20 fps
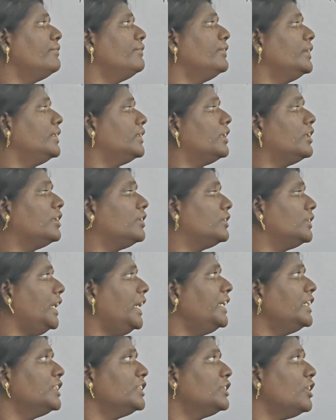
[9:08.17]

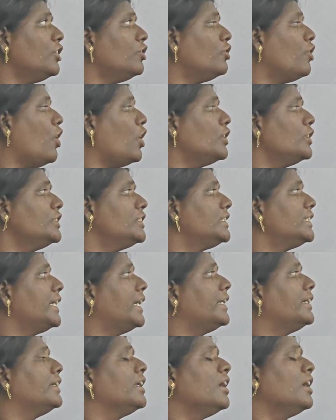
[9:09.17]
It is a
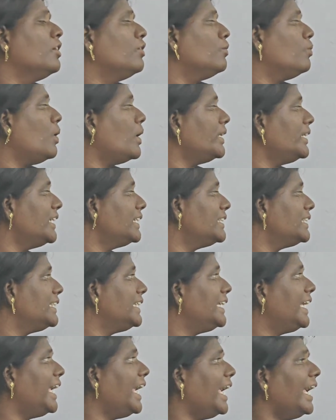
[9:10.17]
constant. What is
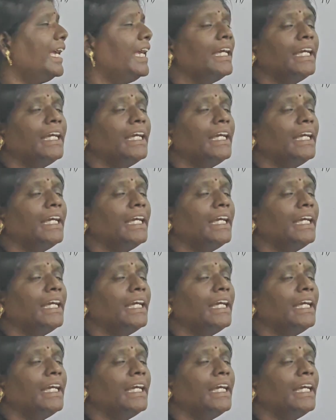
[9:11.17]
a?